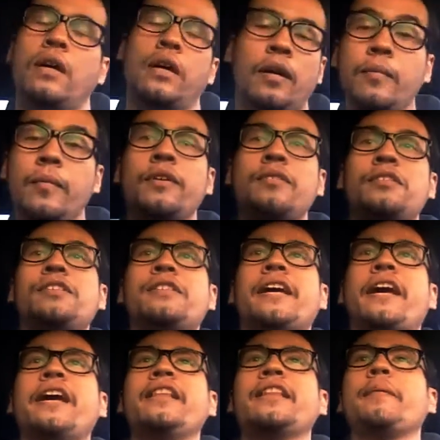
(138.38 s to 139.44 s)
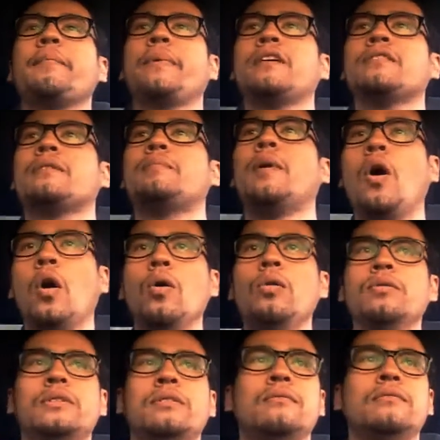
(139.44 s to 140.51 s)
And I'm not just saying that because I'm
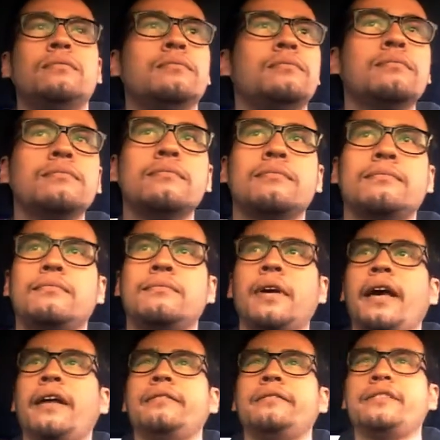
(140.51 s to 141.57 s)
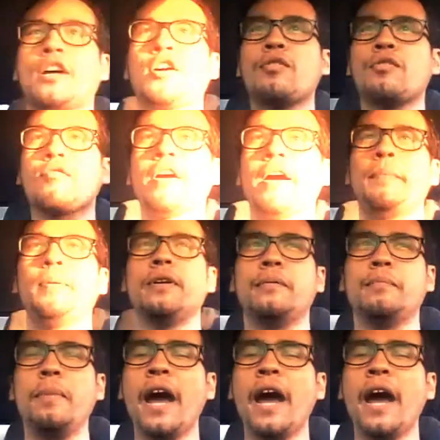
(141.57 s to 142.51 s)
old and decrepit.